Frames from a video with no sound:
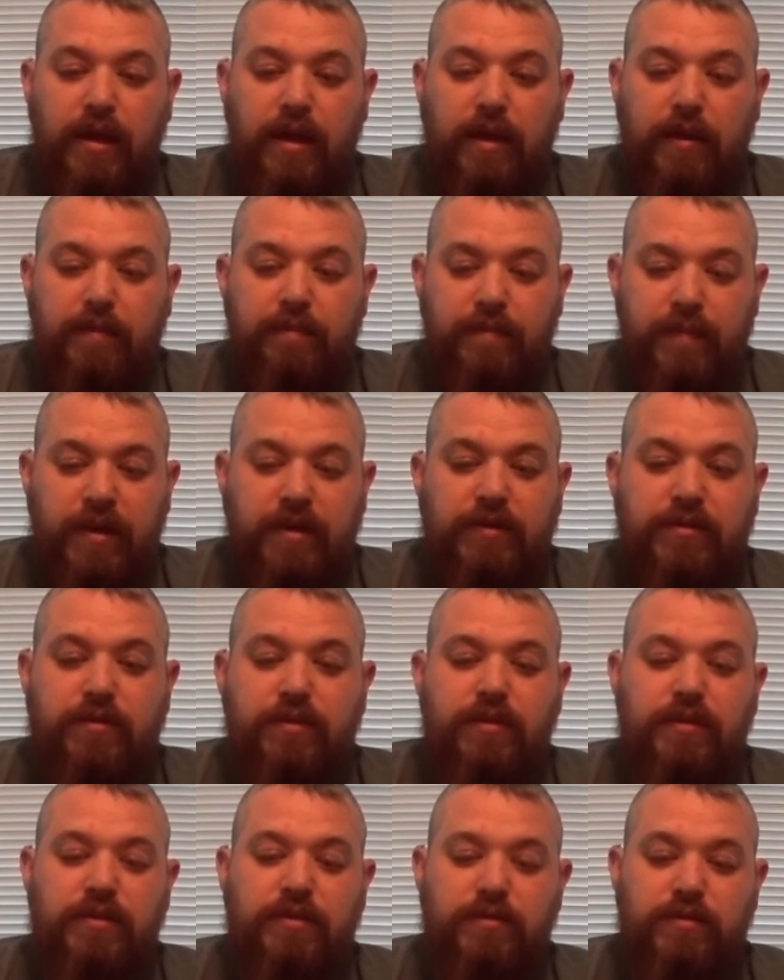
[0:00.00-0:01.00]
Make
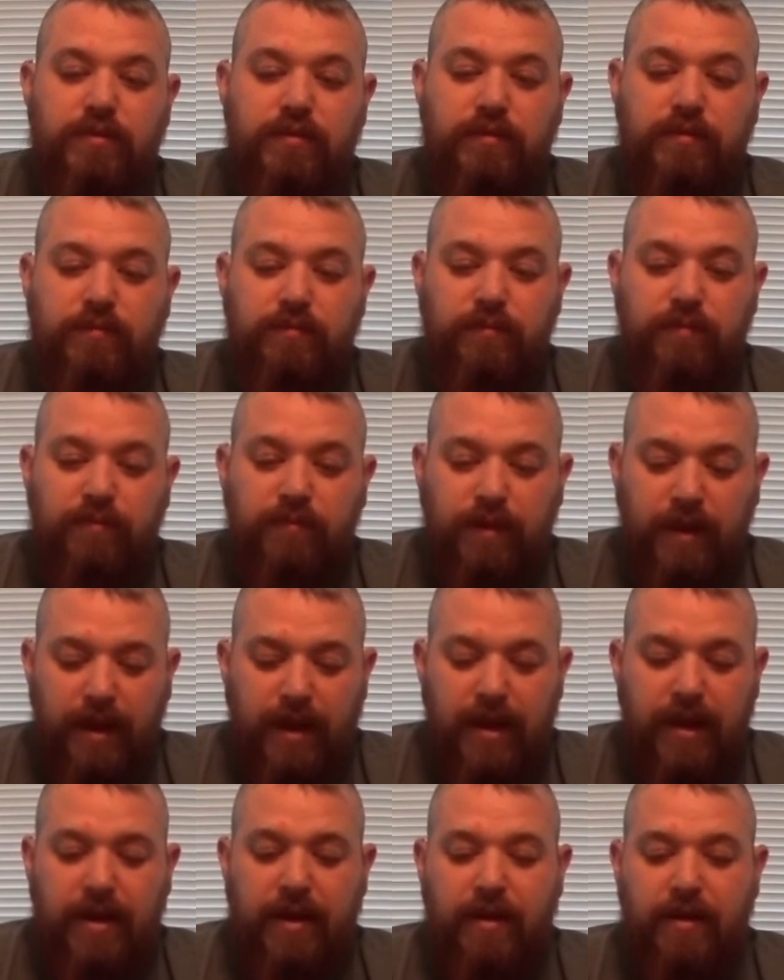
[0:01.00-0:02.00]
sure that you
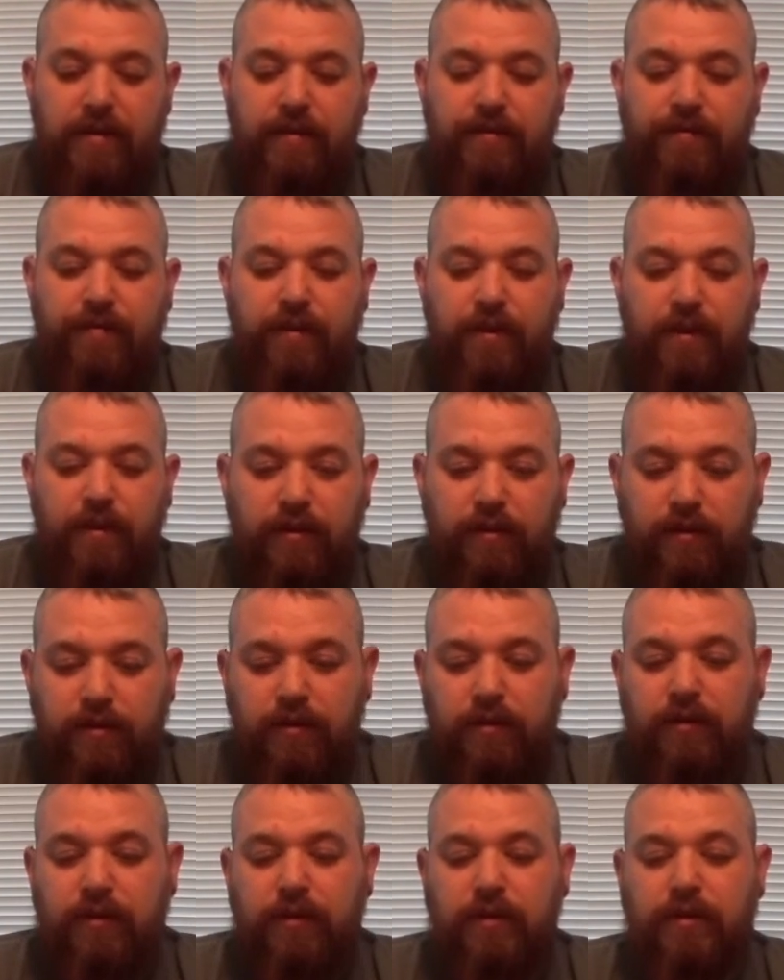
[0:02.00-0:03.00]
have a
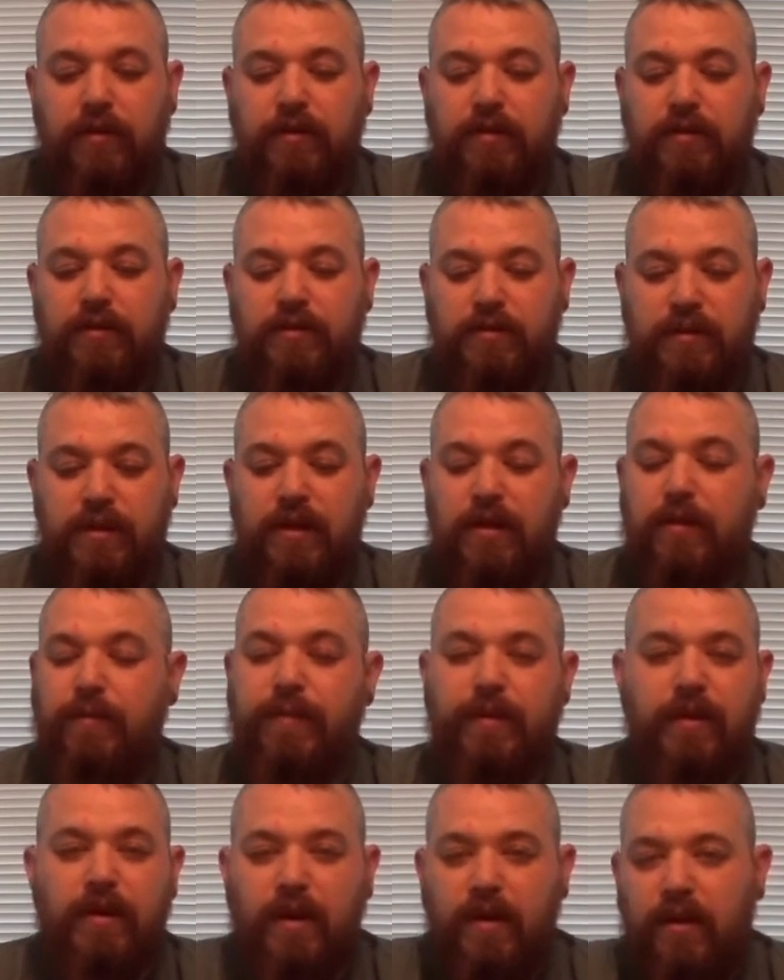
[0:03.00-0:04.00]
good
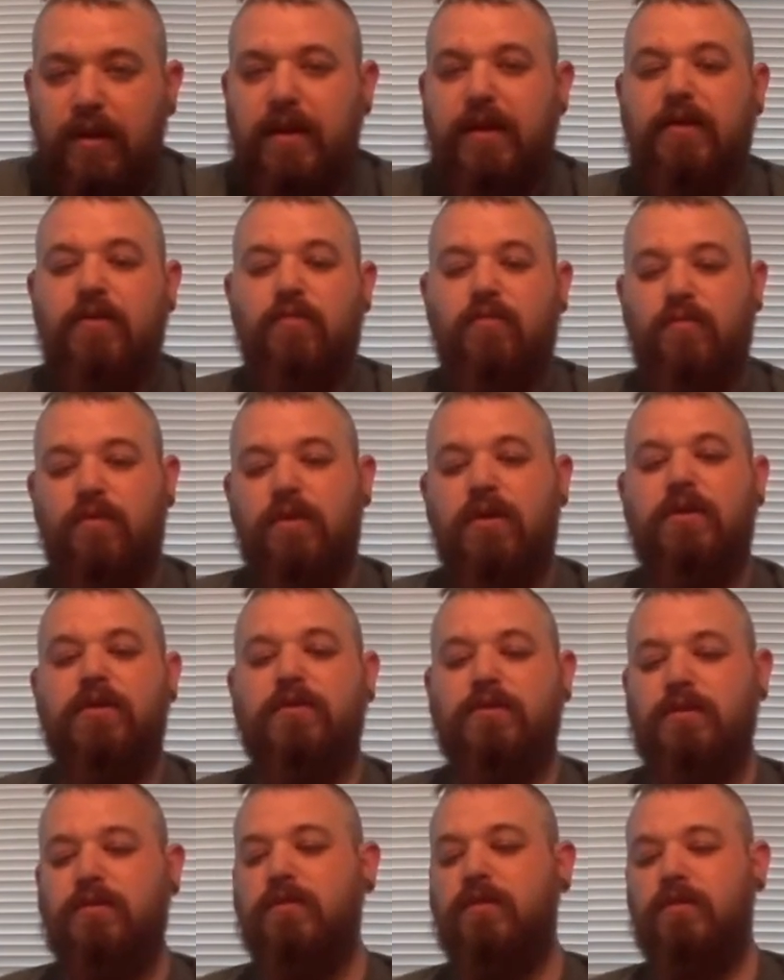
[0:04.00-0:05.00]
setup, and not like one
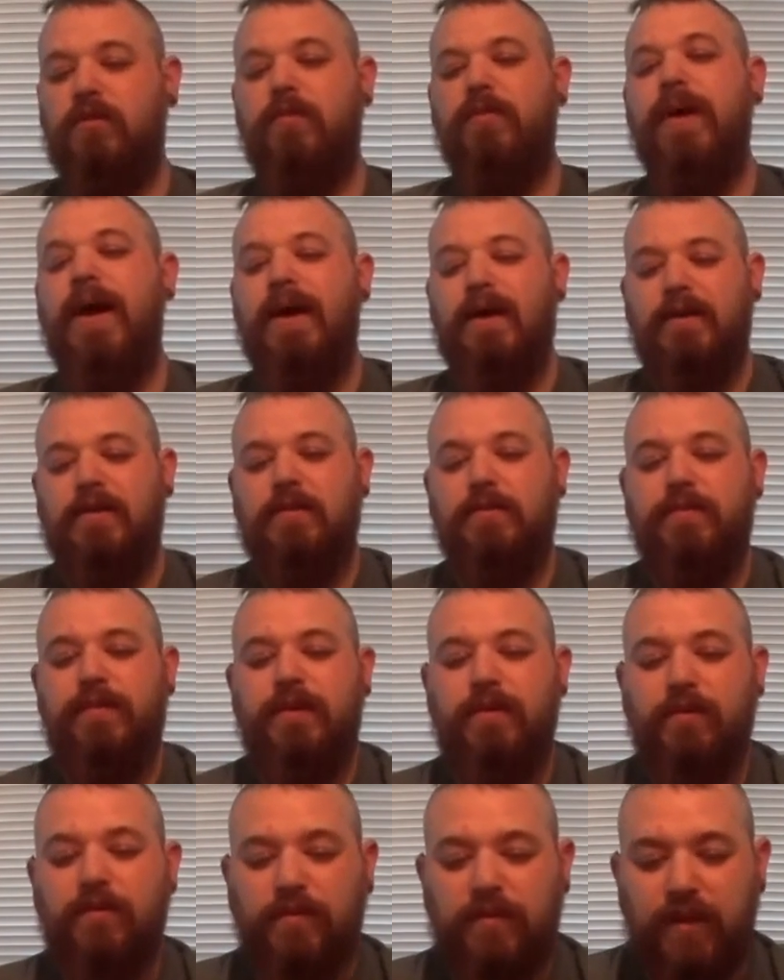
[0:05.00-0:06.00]
or two little packets of
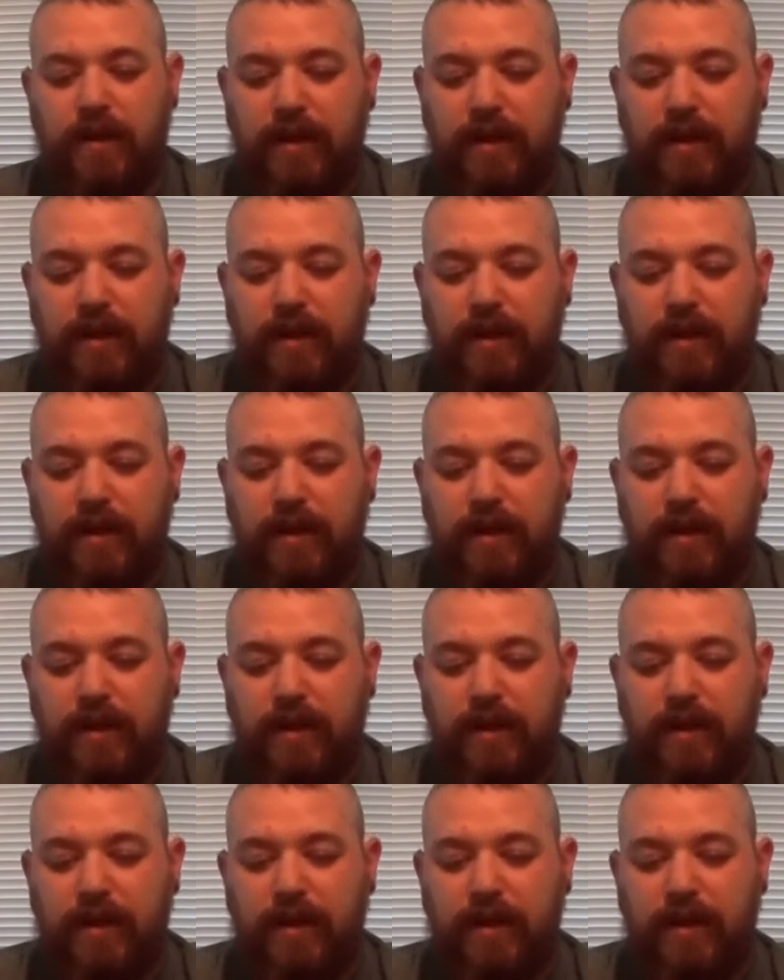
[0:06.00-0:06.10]
pills.